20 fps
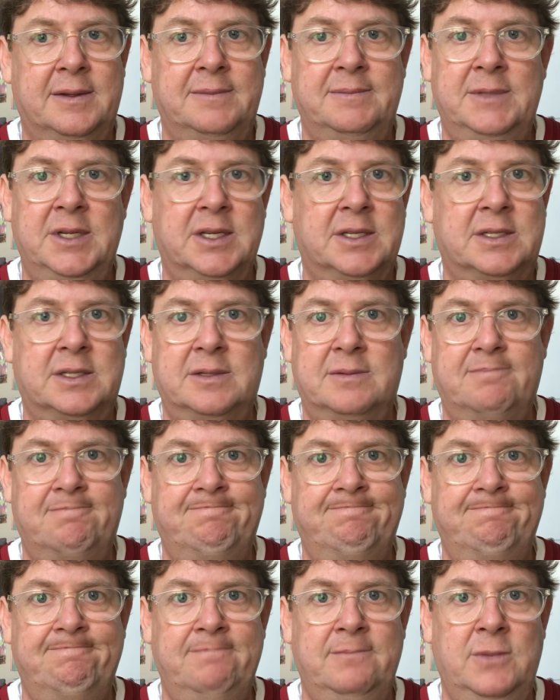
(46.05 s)
Just
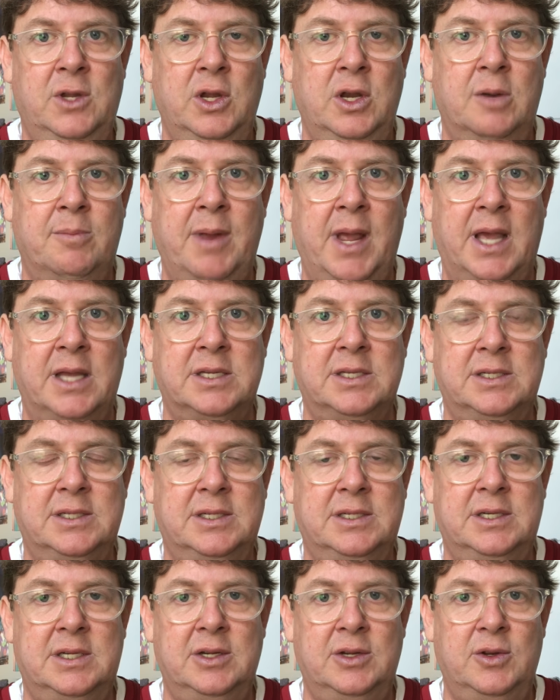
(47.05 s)
do your best
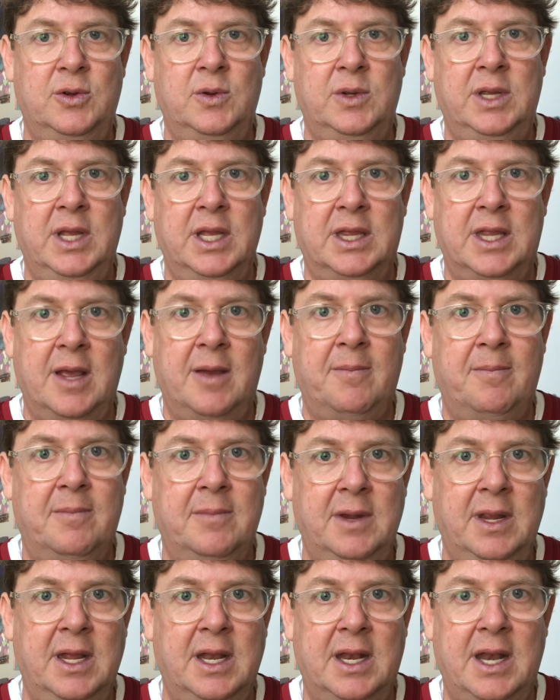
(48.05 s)
to get
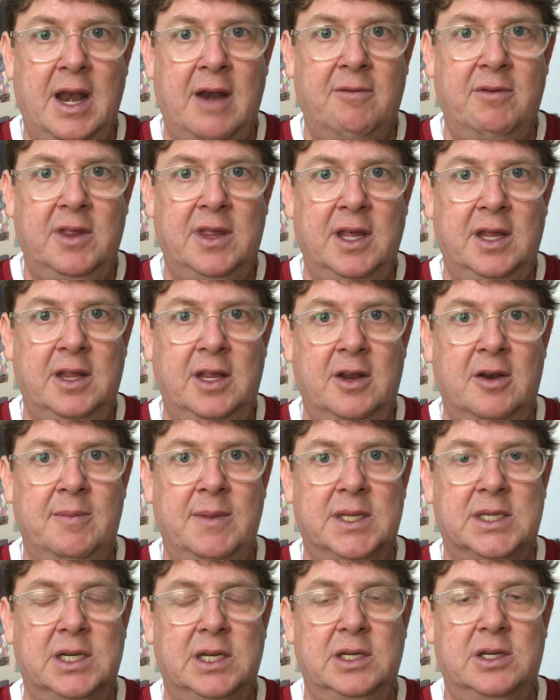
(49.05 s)
everything that you're
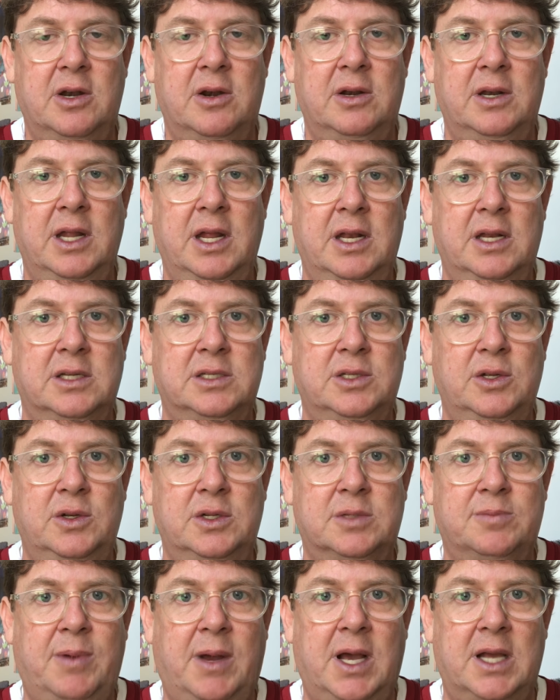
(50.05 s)
missing turned in as soon
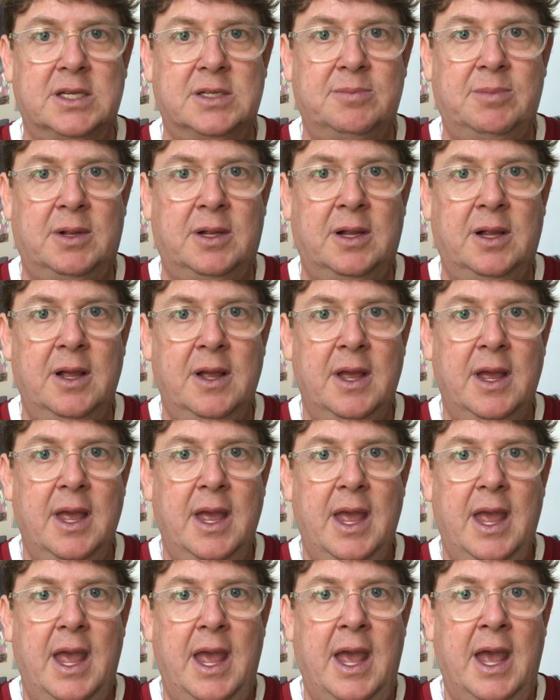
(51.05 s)
as possible,
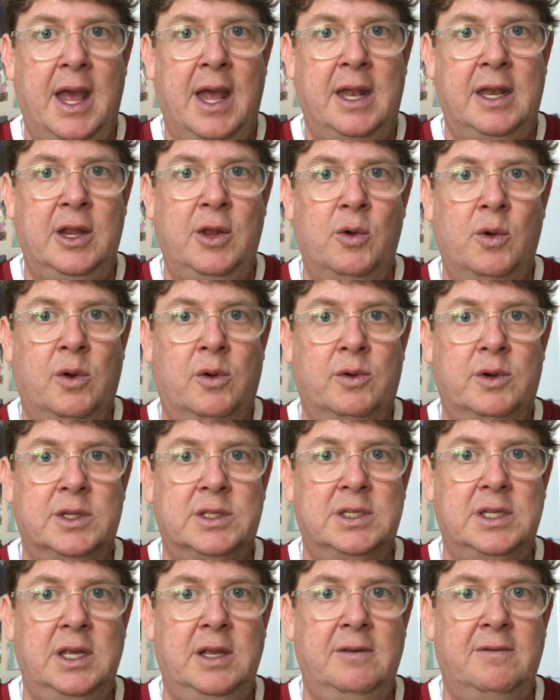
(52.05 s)
and you will
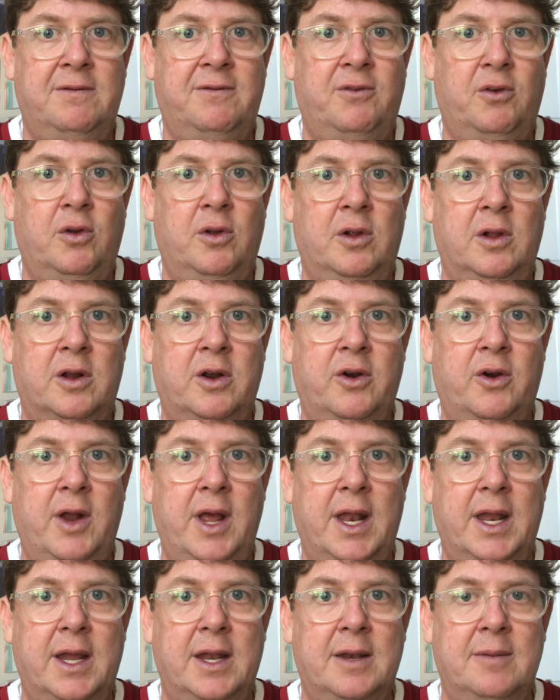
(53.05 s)
receive full
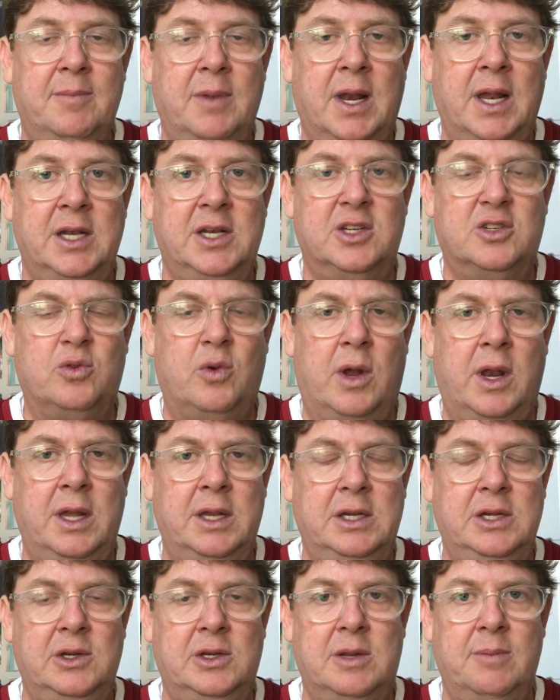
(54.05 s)
credit. But I just
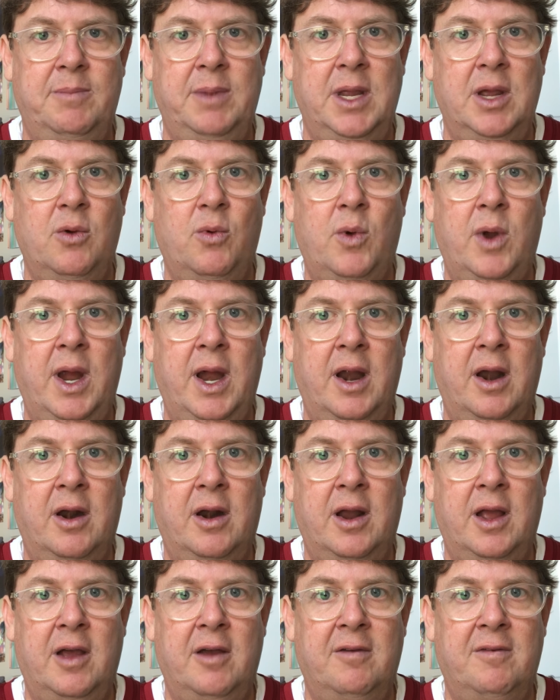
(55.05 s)
wanted you to be
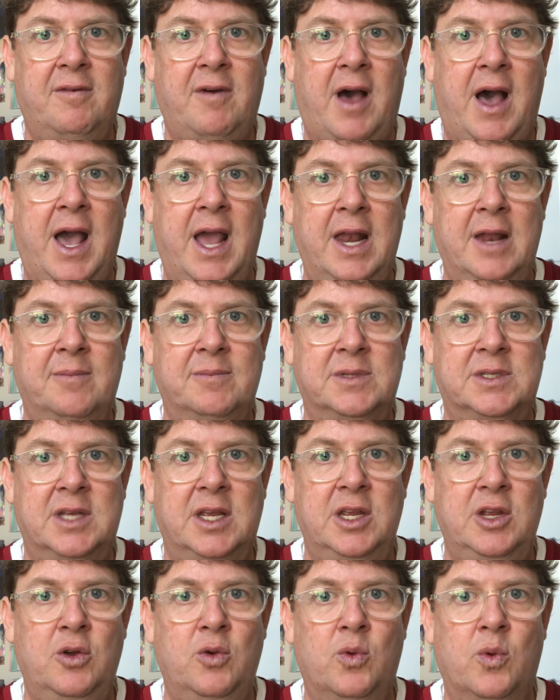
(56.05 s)
aware of items
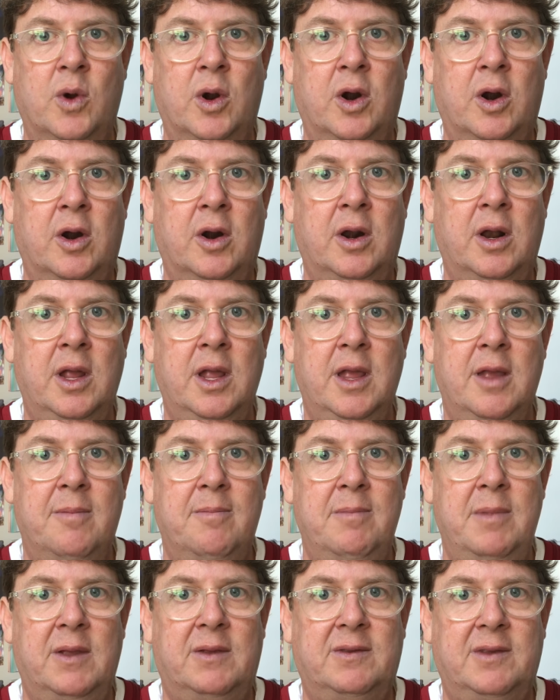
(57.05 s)
that you were
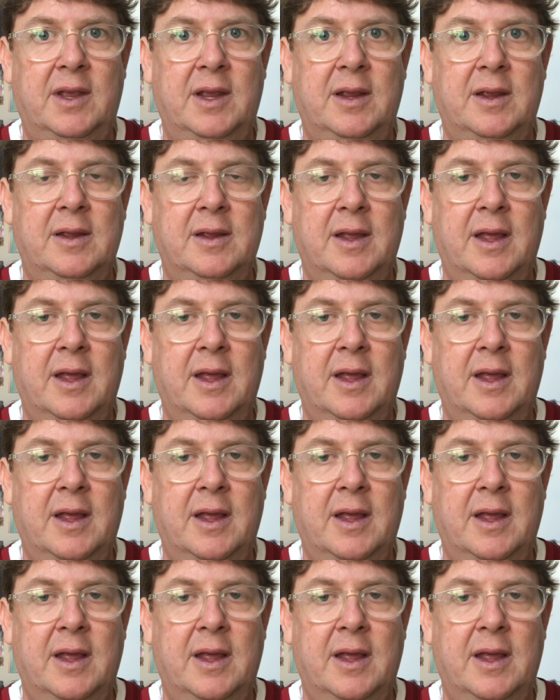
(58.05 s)
missing.